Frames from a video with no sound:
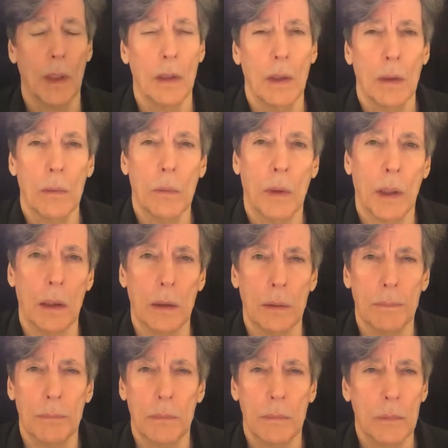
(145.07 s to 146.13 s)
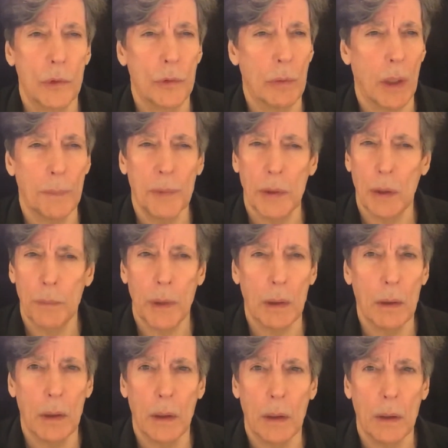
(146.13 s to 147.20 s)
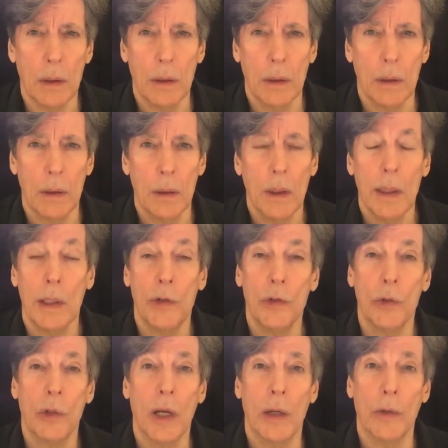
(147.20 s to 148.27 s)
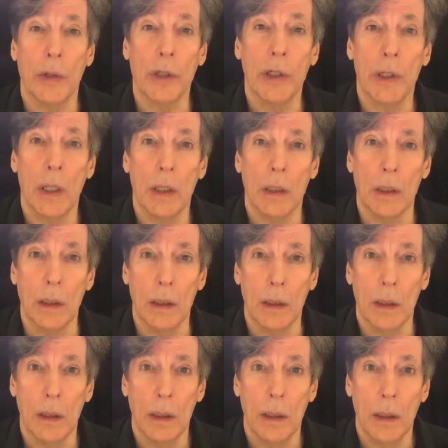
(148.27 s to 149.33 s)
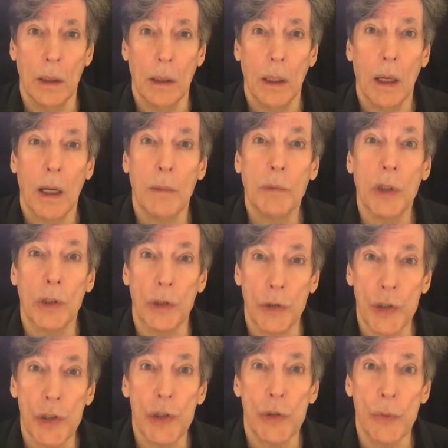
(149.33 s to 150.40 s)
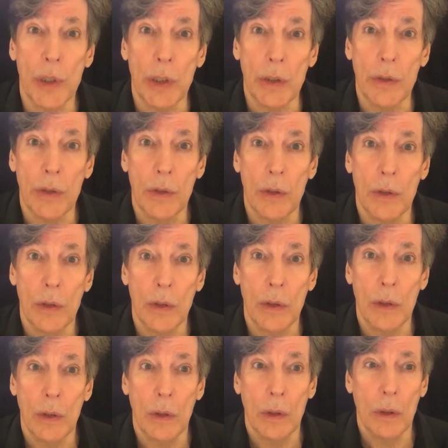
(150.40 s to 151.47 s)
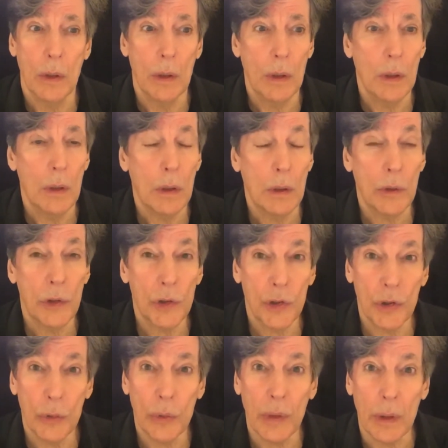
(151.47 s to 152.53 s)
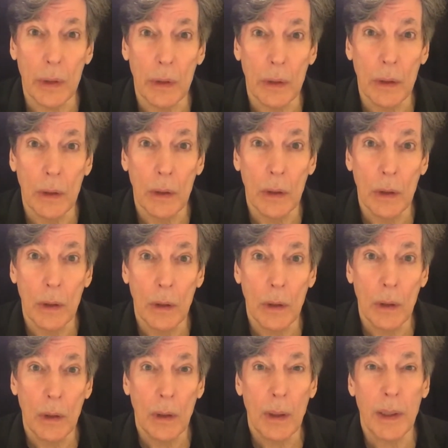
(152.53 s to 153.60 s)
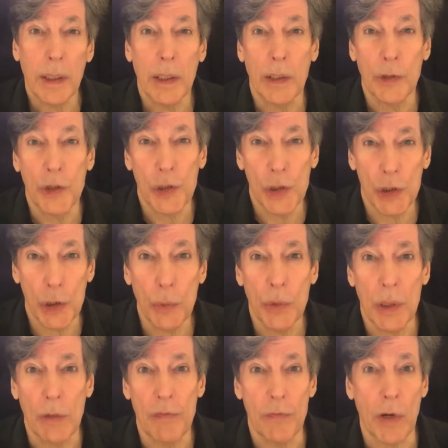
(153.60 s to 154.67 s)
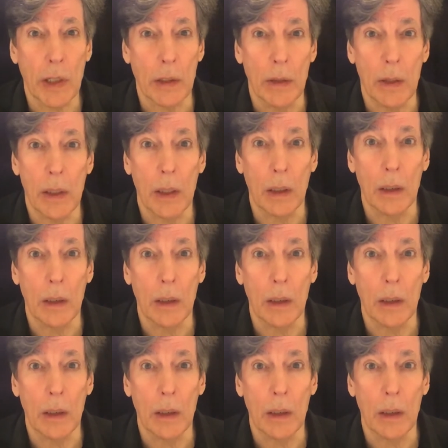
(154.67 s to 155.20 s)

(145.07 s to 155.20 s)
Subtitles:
What? Drop something on it? He took out a gun. I'm gonna shoot it. Shoot it. I'm gonna shoot the fucking thing.